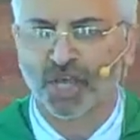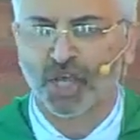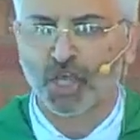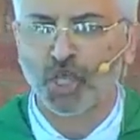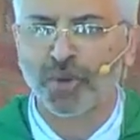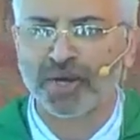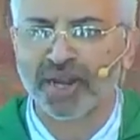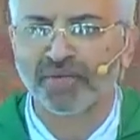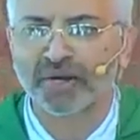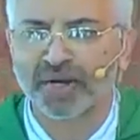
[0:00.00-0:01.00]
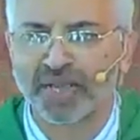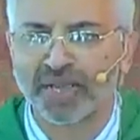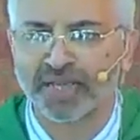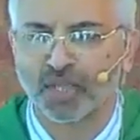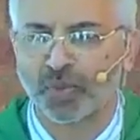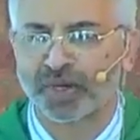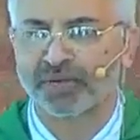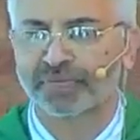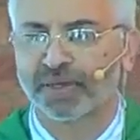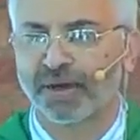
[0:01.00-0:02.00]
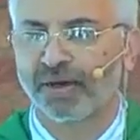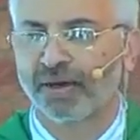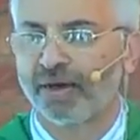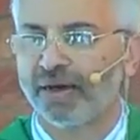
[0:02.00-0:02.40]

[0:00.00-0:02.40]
you will never hear the word of God.